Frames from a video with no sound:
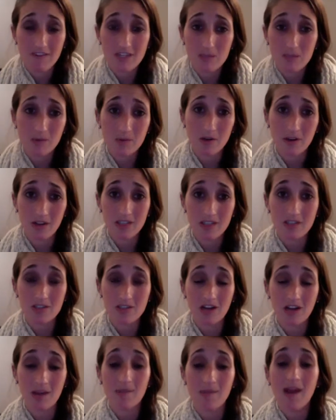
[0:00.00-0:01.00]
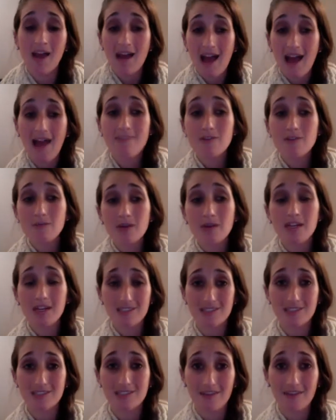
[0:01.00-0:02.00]
Facebook or Instagram. Everybody
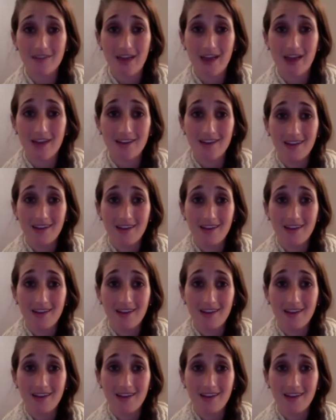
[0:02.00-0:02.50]
has done that.